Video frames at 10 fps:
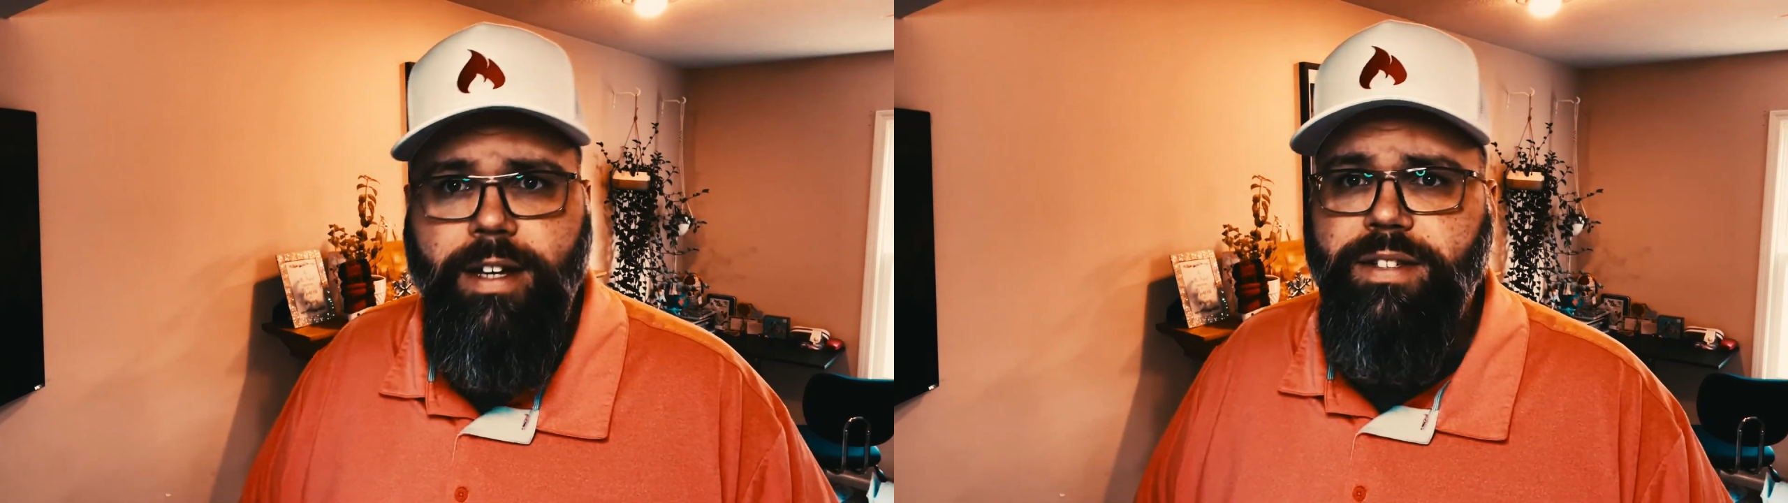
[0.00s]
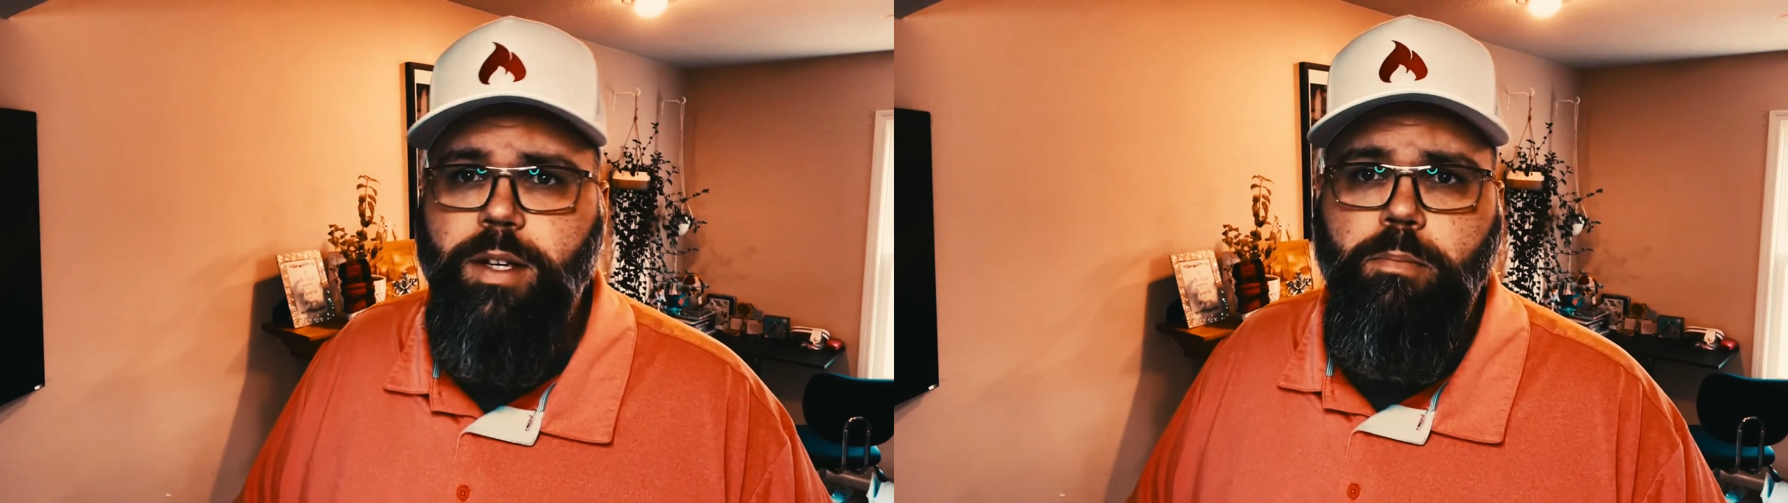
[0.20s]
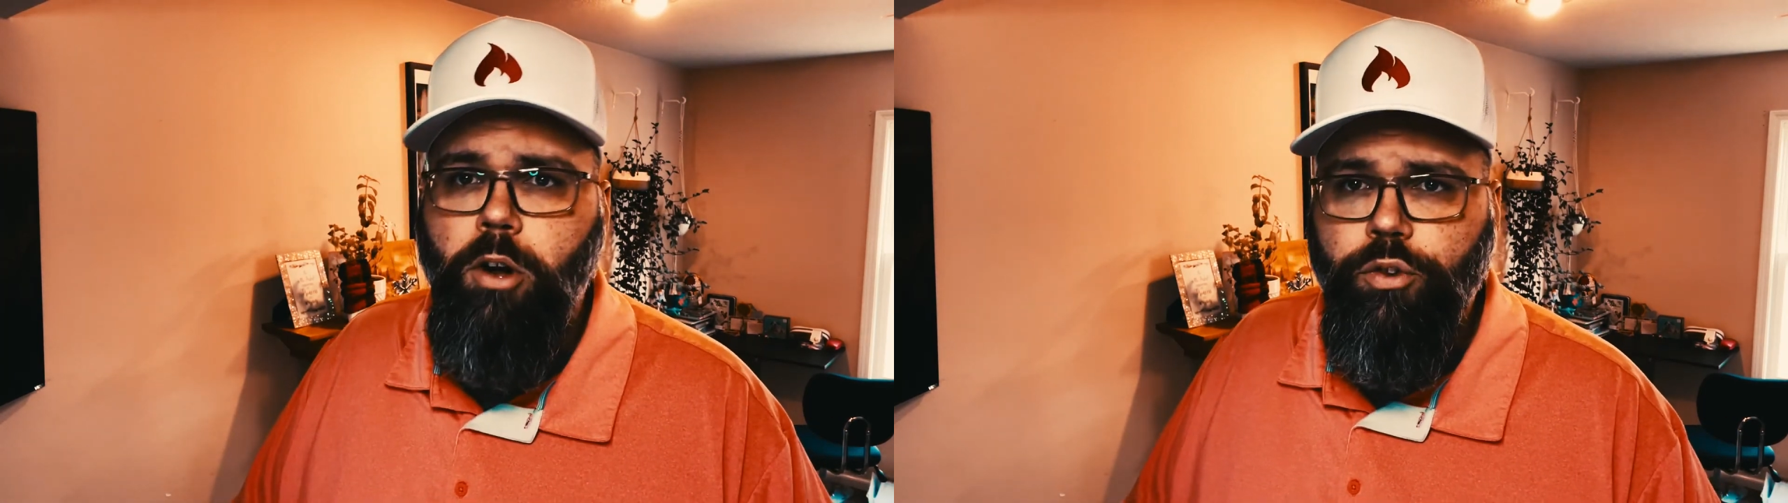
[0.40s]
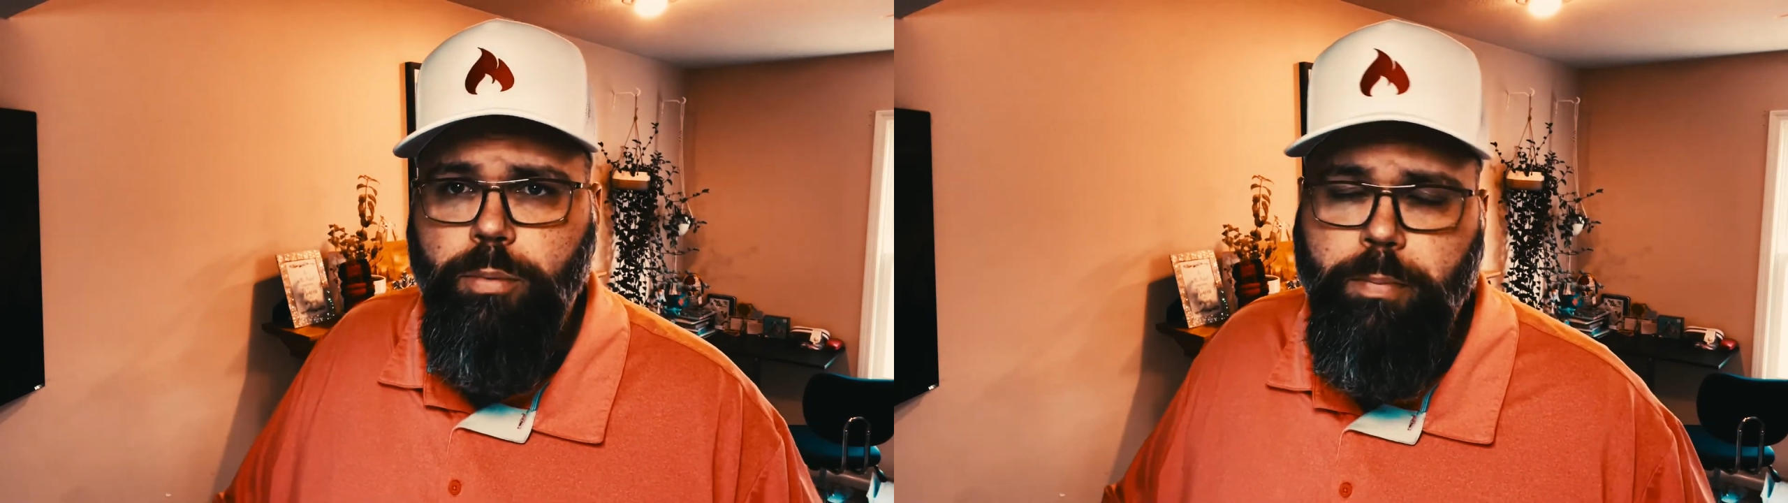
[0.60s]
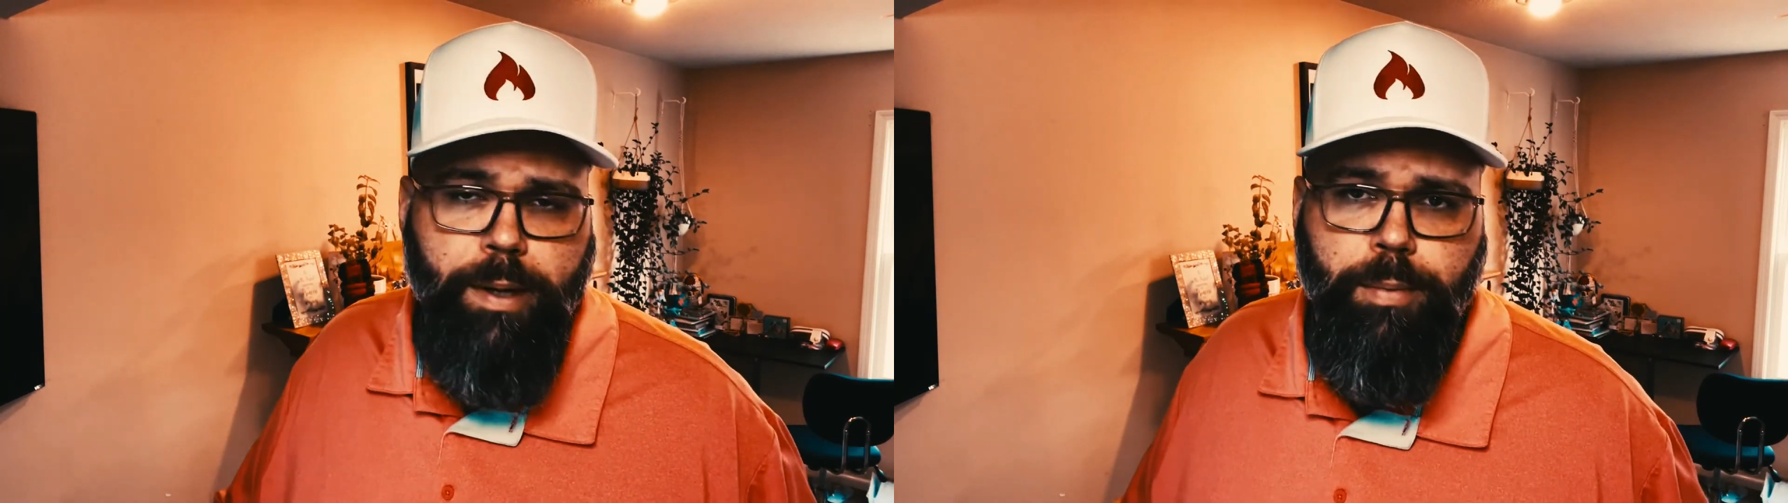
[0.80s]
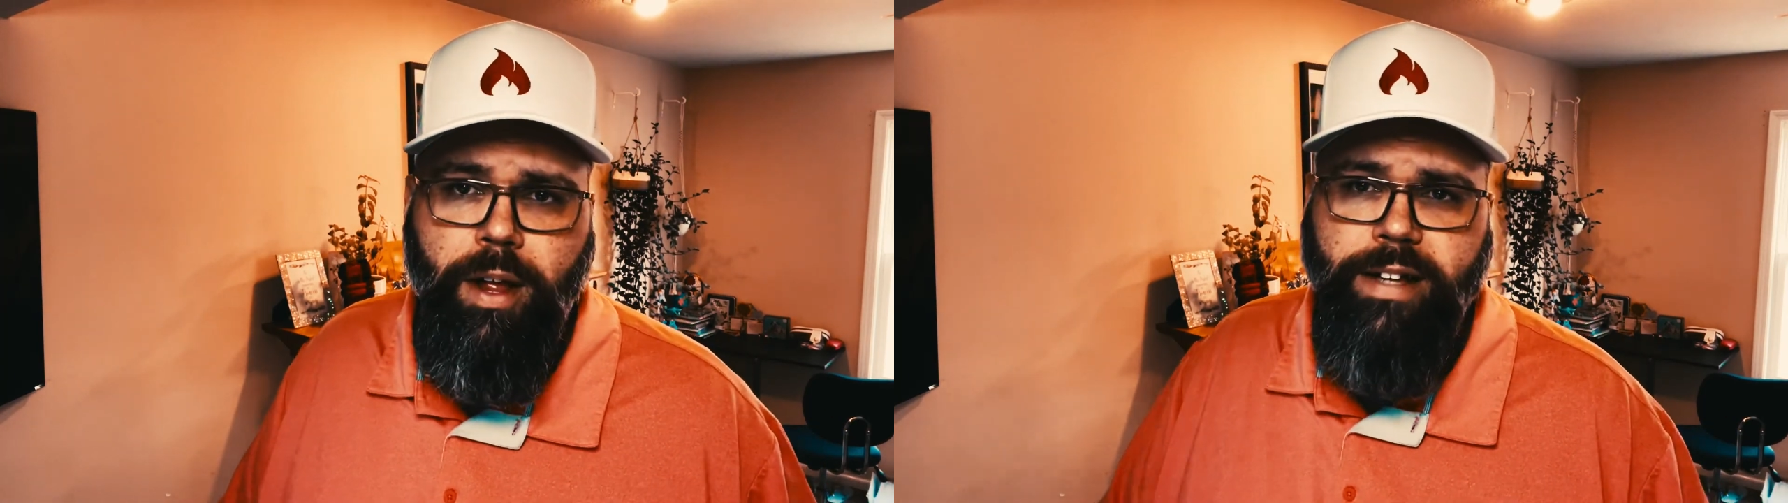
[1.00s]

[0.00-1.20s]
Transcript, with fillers: I see multiple people